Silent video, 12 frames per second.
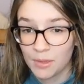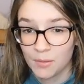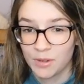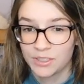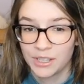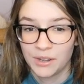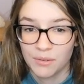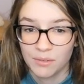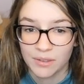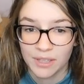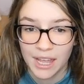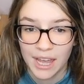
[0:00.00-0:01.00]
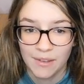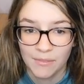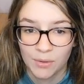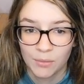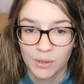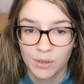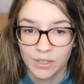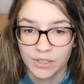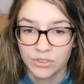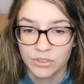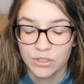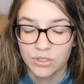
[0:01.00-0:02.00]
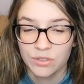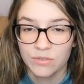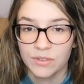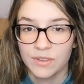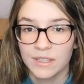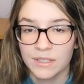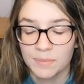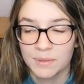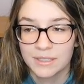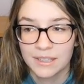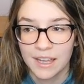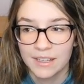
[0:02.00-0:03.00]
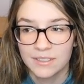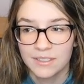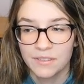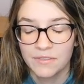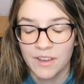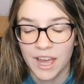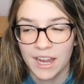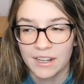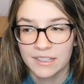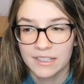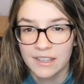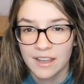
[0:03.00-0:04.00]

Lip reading: which I don't really have a real excuse for this besides the fact